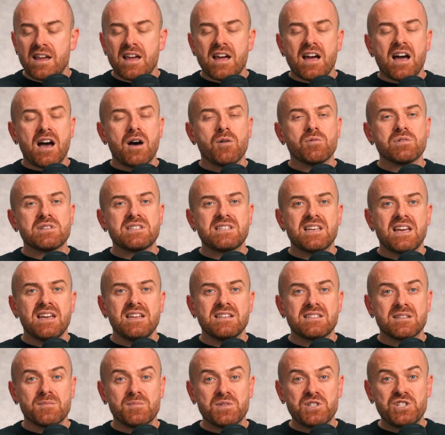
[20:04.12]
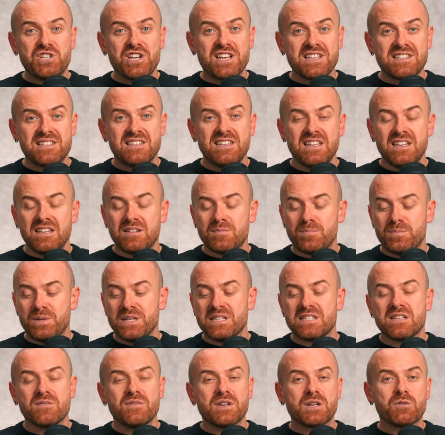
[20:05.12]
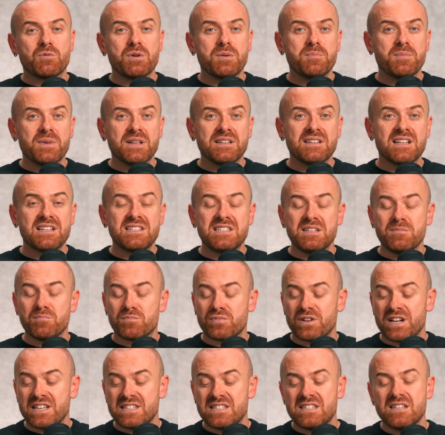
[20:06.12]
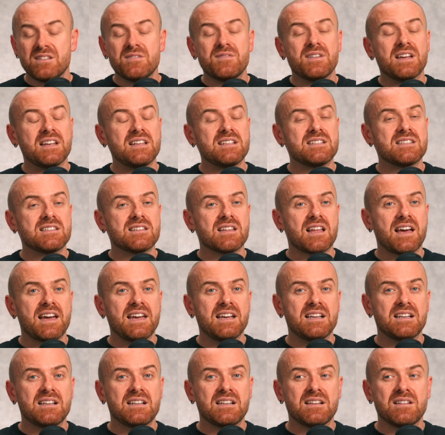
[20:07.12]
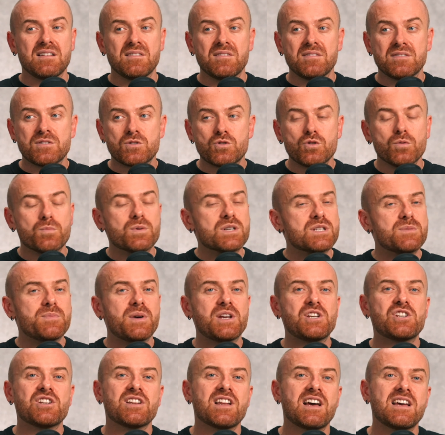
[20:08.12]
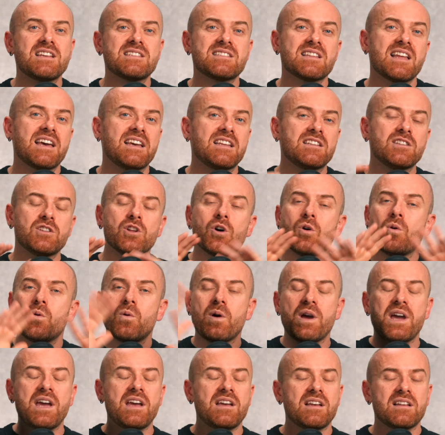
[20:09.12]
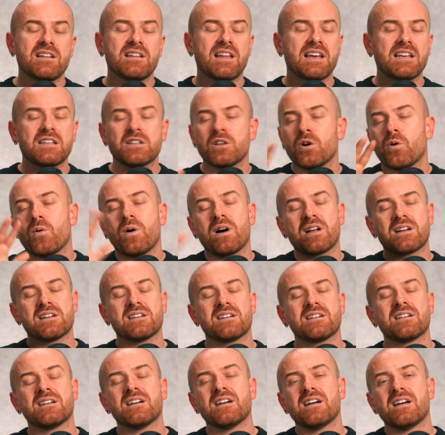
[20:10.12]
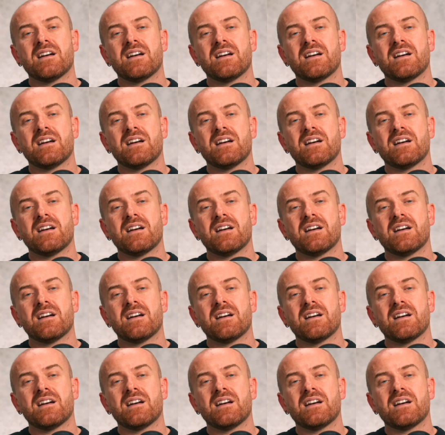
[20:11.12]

I would say it's a majestic piece of equipment that's impressive, and it's like super specialized, like no other